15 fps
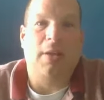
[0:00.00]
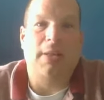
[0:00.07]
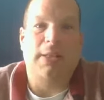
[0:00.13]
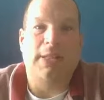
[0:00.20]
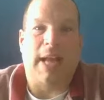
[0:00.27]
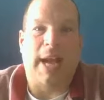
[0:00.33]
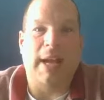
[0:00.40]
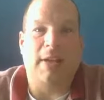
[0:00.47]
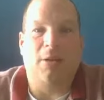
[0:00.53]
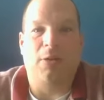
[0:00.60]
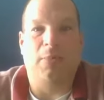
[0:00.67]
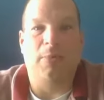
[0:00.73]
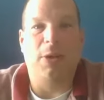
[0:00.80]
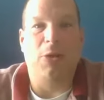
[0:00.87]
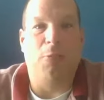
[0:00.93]
Side
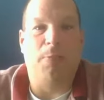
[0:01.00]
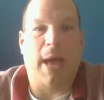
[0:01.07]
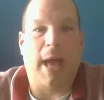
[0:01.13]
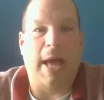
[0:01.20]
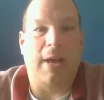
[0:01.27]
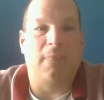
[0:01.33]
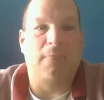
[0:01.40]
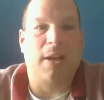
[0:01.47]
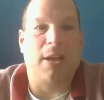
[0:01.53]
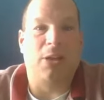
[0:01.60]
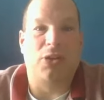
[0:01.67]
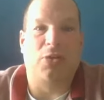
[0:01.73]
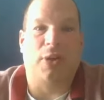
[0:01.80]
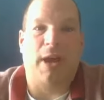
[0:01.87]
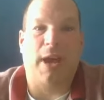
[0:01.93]
note, let me go back and make
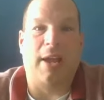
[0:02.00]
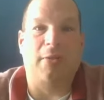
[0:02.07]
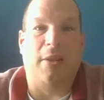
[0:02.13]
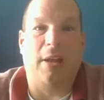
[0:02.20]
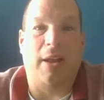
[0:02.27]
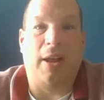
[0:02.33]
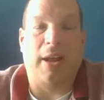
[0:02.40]
sure